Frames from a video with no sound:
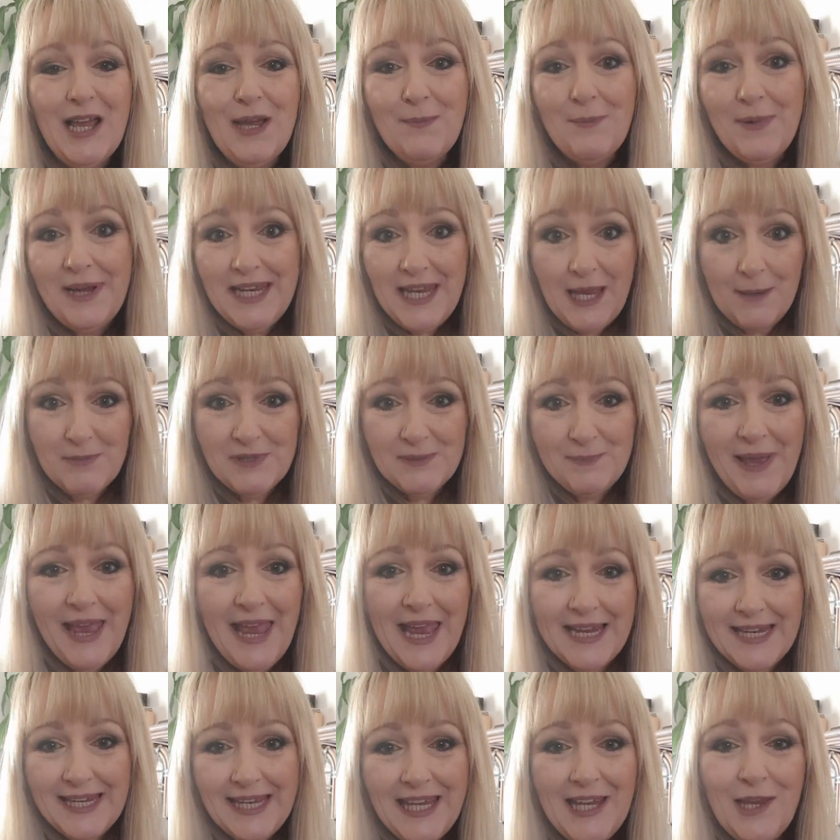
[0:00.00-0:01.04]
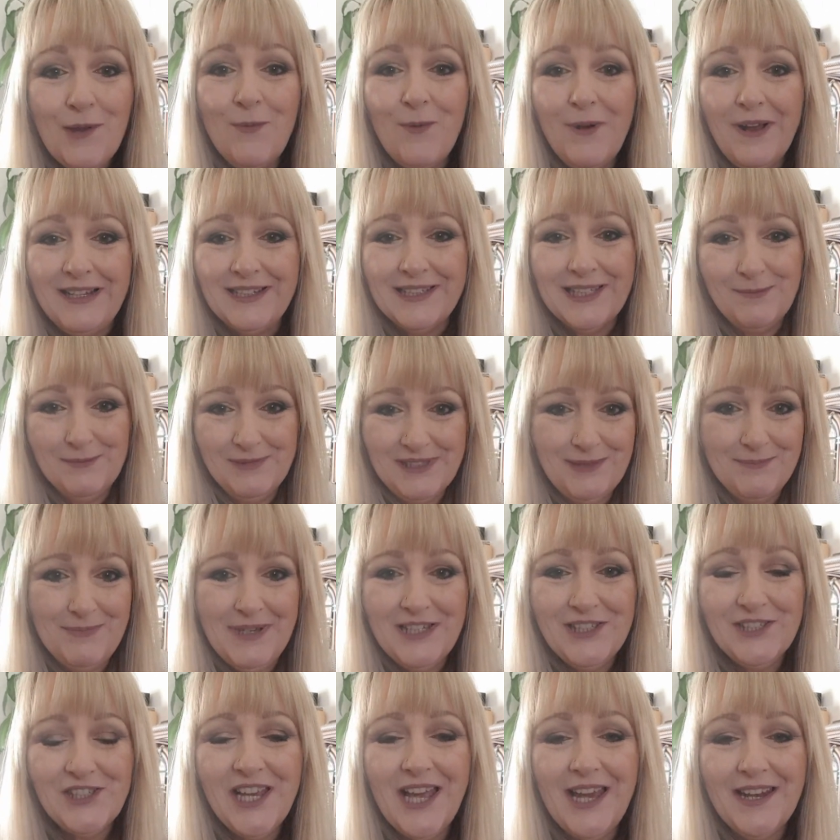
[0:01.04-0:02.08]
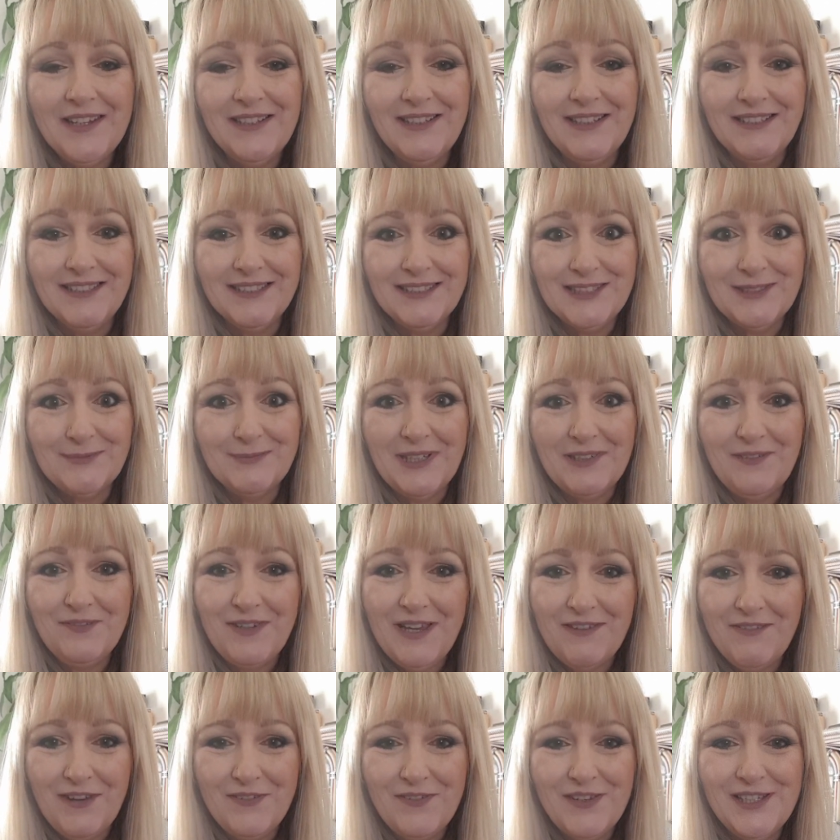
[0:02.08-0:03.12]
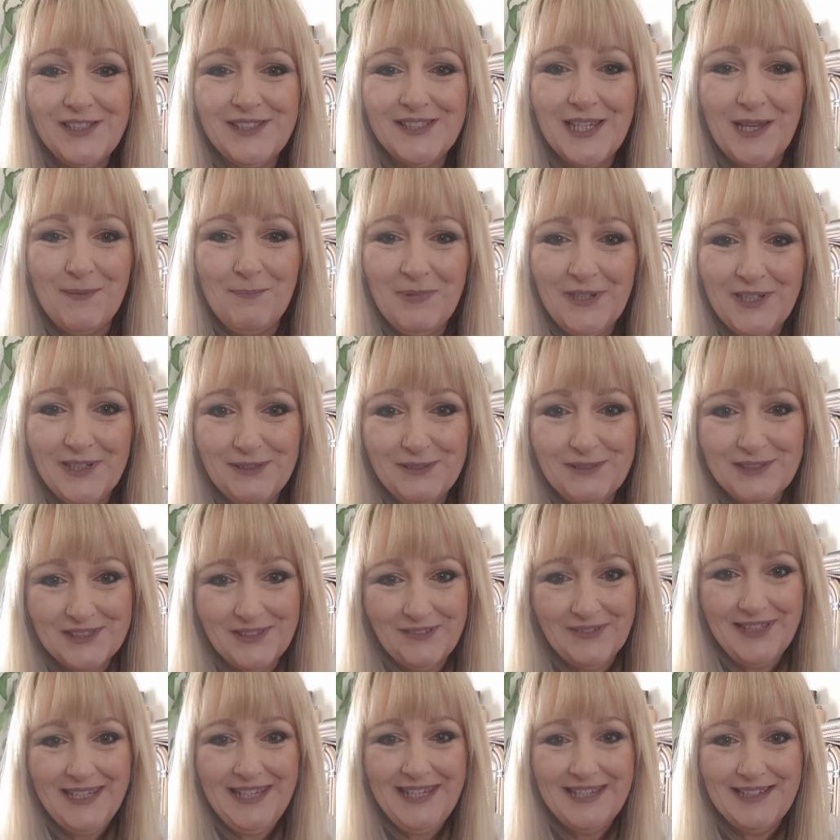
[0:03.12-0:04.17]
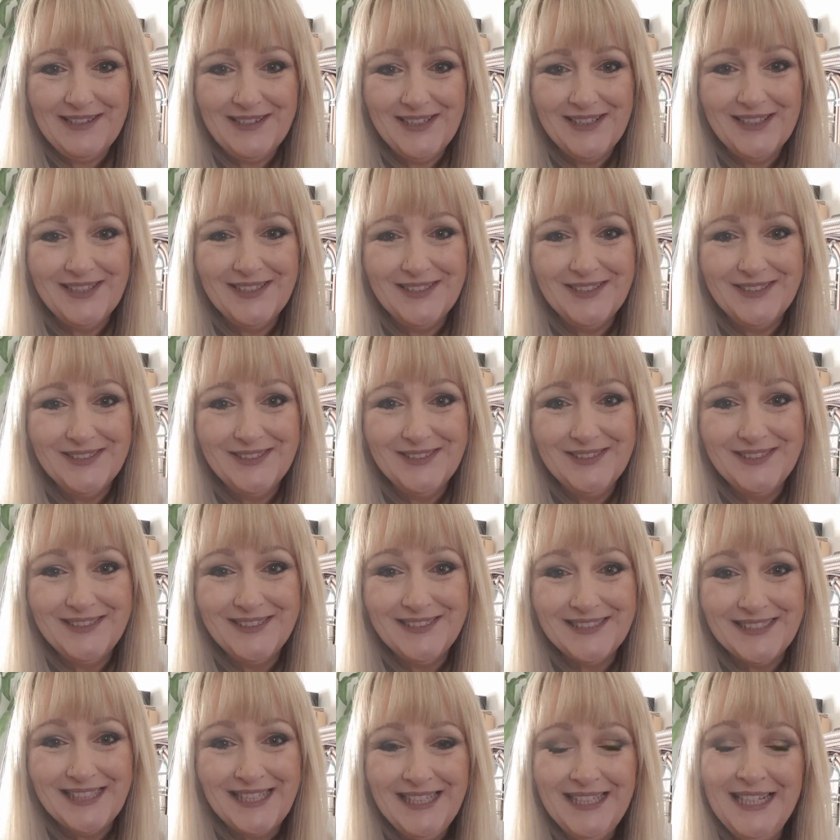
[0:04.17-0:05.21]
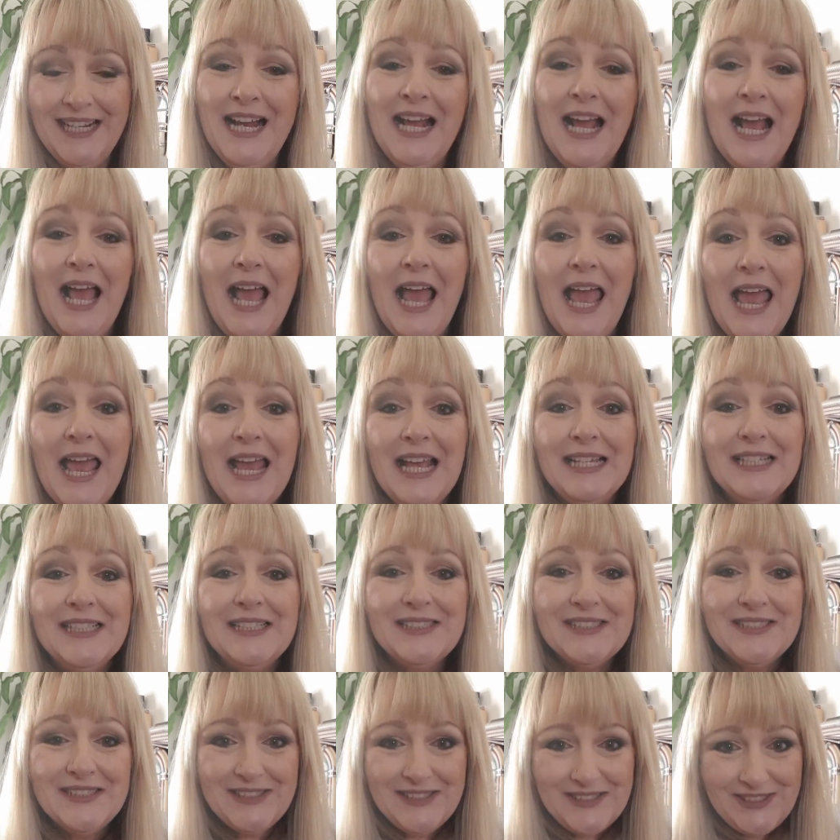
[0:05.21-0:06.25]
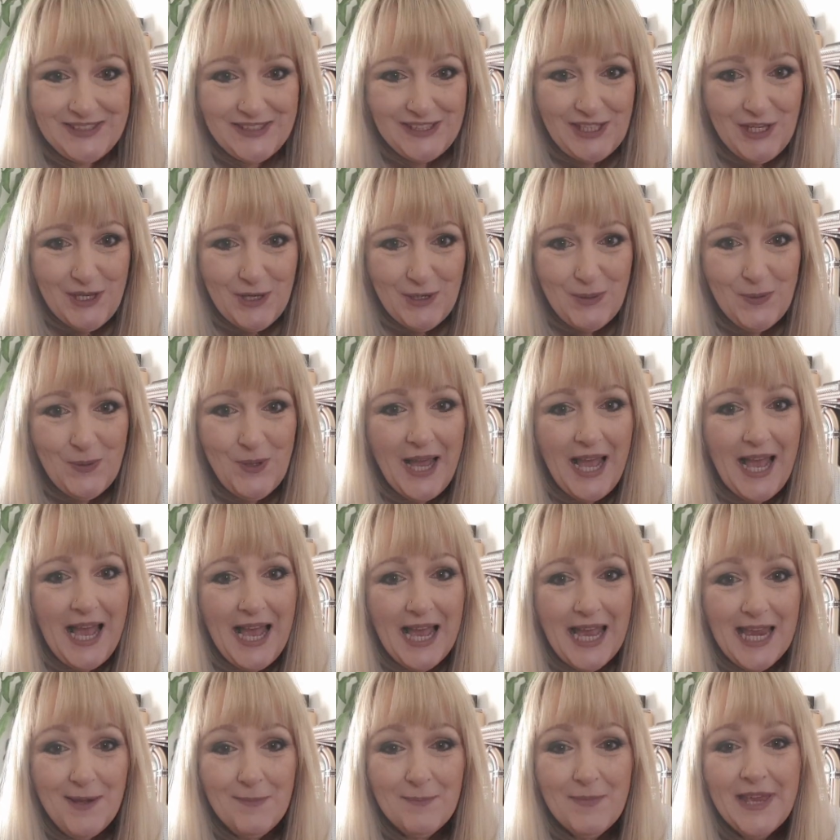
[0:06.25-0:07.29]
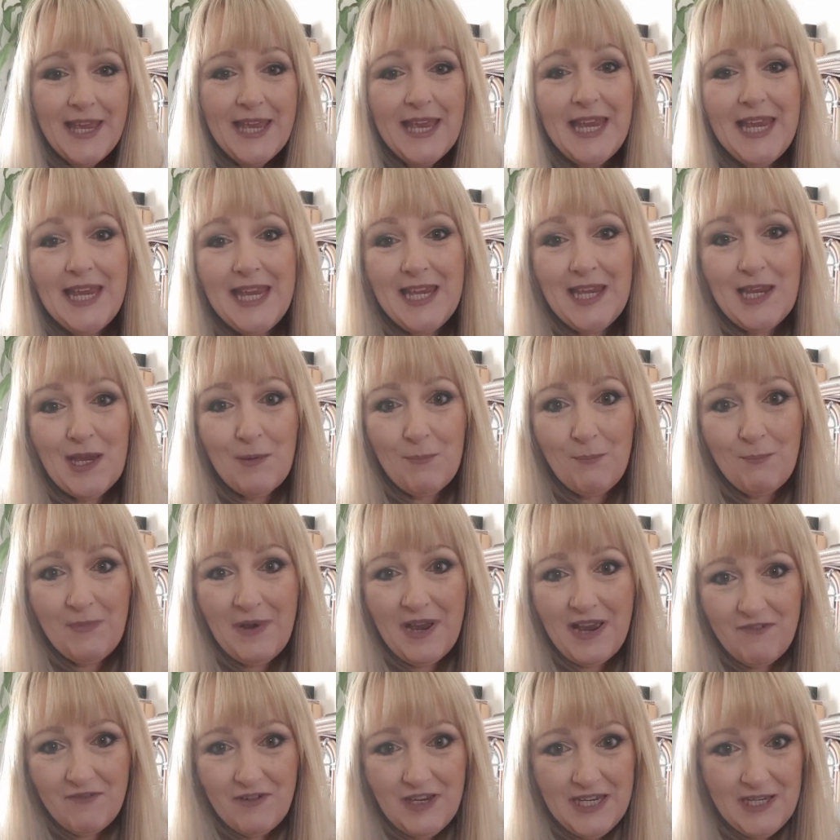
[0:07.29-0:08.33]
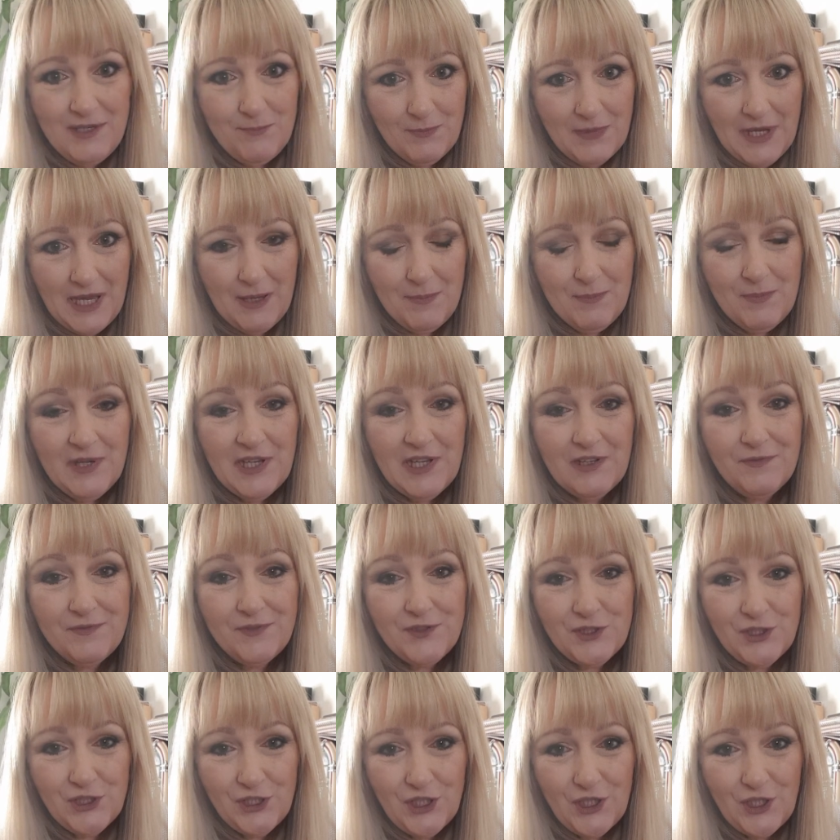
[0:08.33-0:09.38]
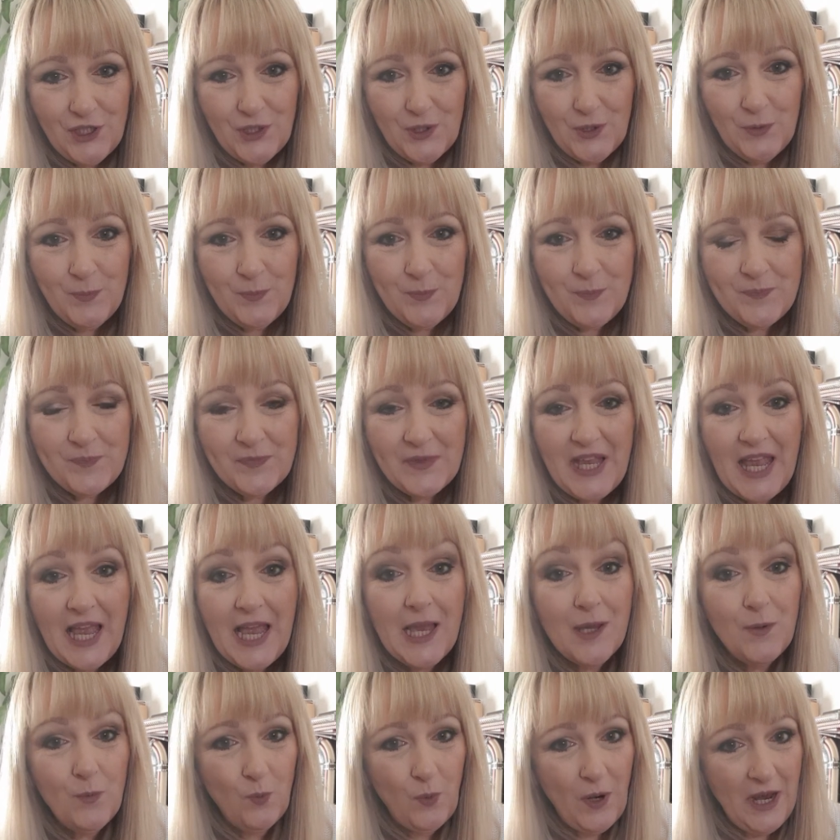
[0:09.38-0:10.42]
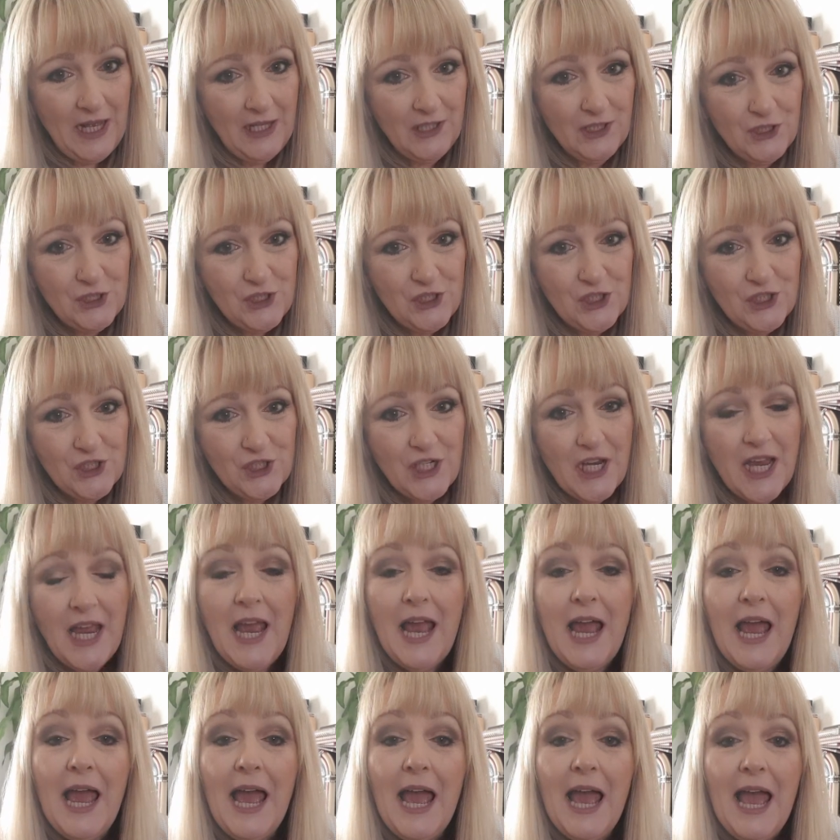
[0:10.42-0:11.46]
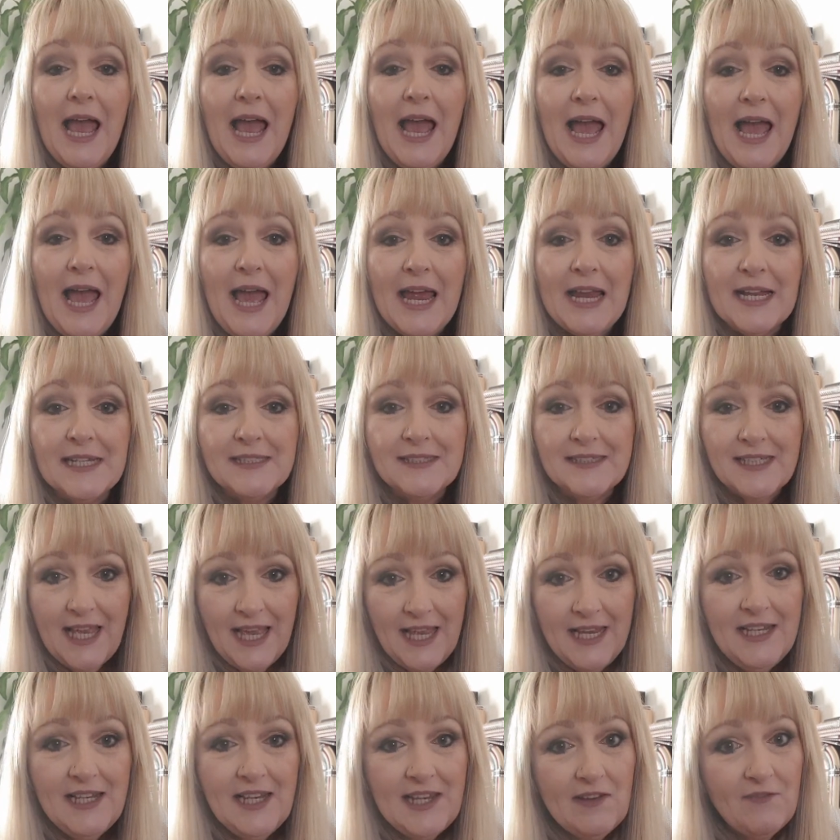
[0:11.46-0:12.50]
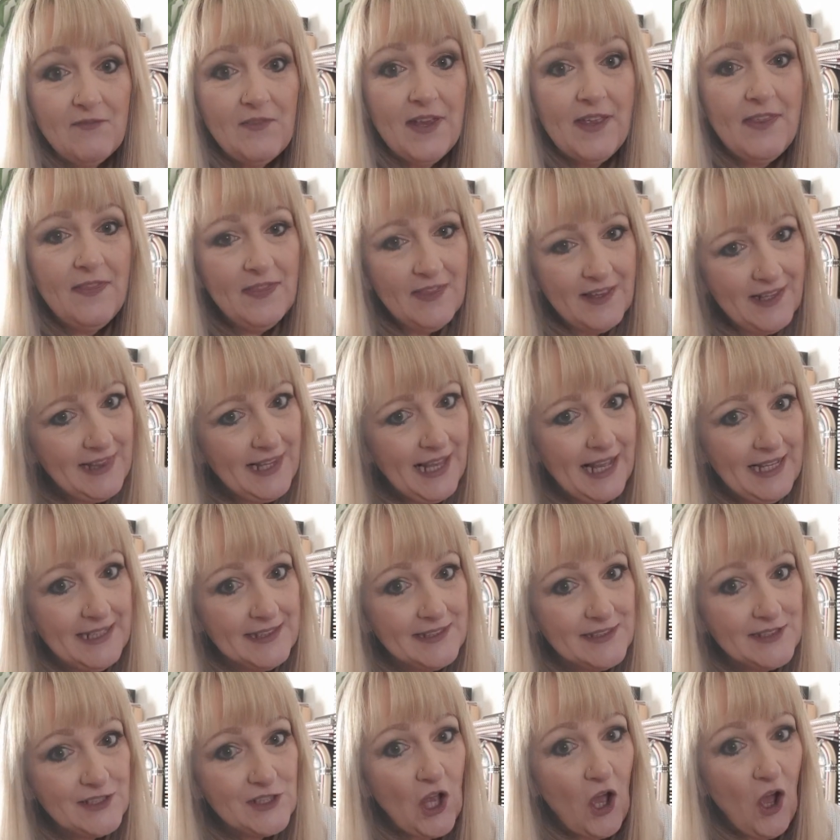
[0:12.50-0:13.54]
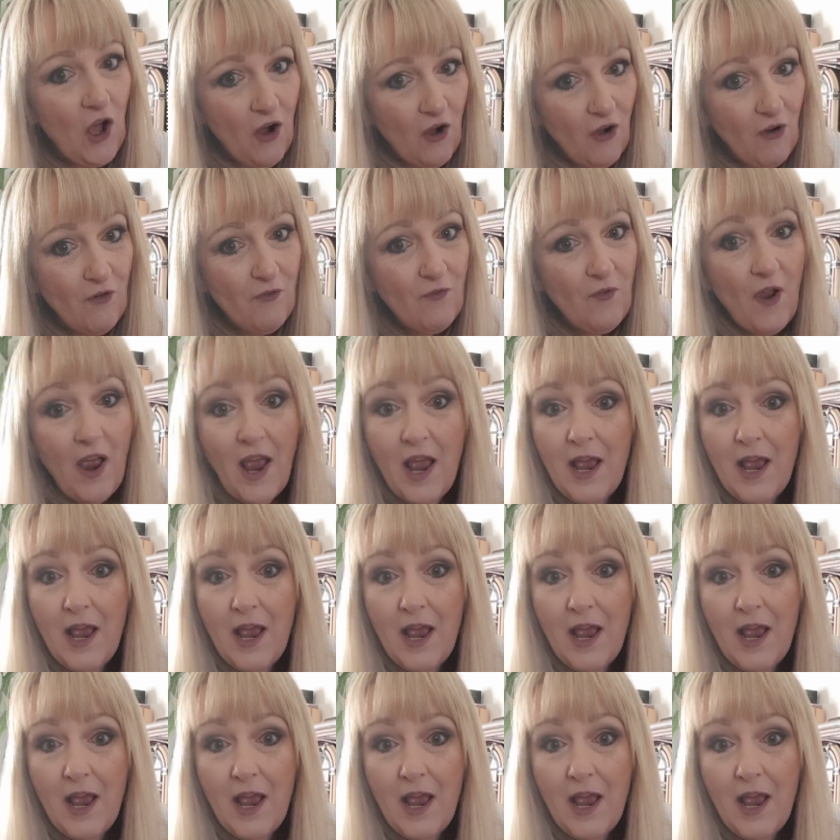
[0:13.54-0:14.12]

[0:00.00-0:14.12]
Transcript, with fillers: My name's Penny, welcome to my channel. It's my very first upload, so here goes. So, I'm a married mum of two, I'm Welsh, and I live in the land of